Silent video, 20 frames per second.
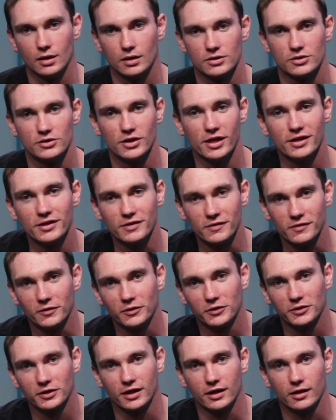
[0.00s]
So now that you've
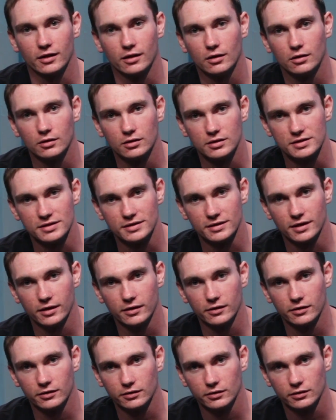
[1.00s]
learned that hard
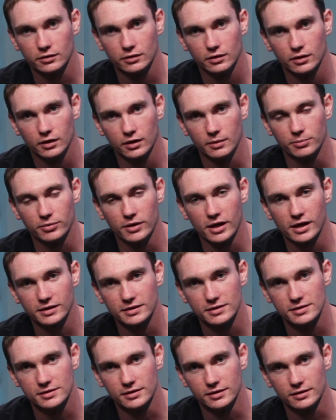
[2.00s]
scale and
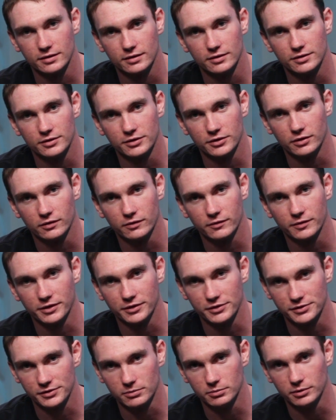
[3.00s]
practice it until your
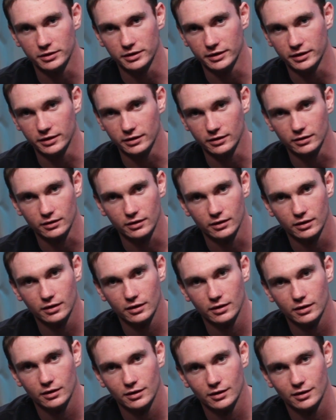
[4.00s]
fingers are bleeding,
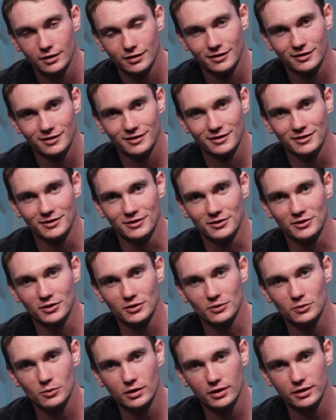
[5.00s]
you're
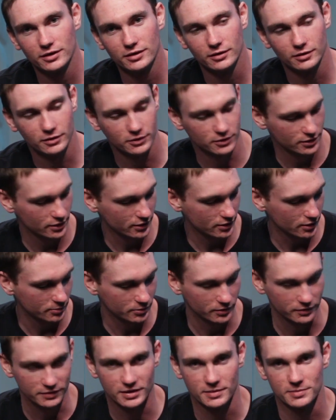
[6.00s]
going to want to learn a
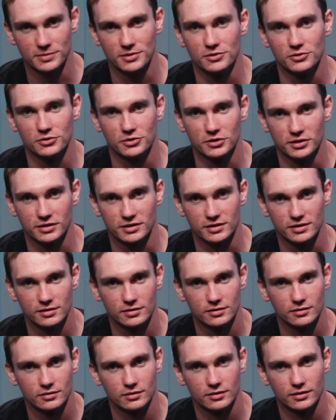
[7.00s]
couple of tips and
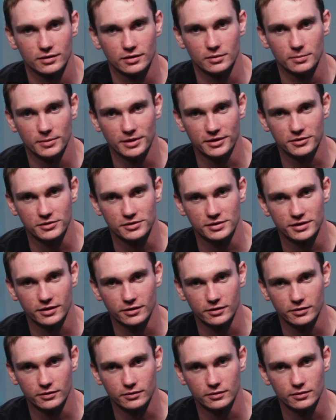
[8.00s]
tricks that'll make your
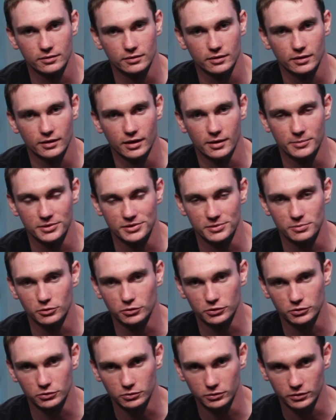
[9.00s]
sound that much
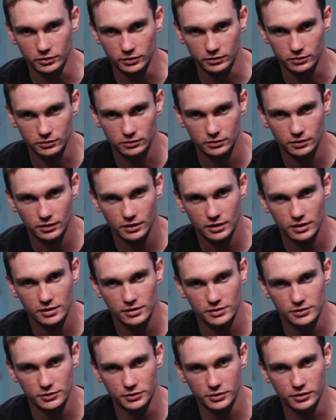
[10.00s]
more cooler.
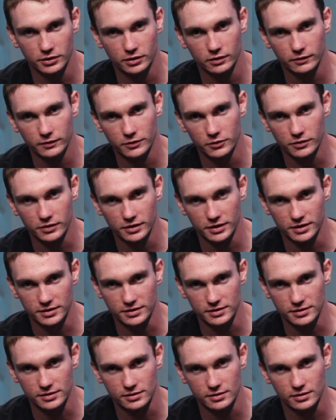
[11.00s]
So here are a few
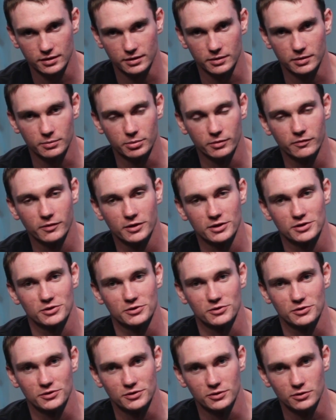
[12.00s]
things that the
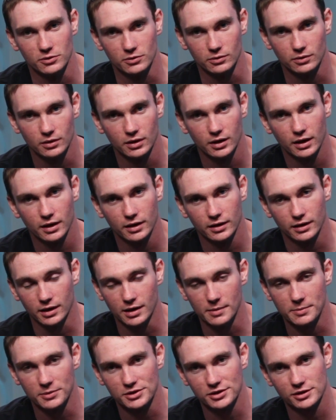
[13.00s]
professionals do that
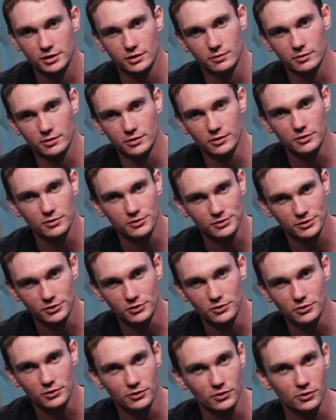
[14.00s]
I'm going to share with you so
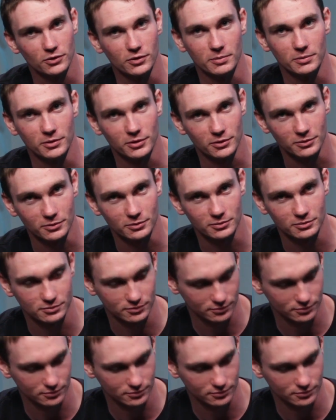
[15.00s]
you can do them too.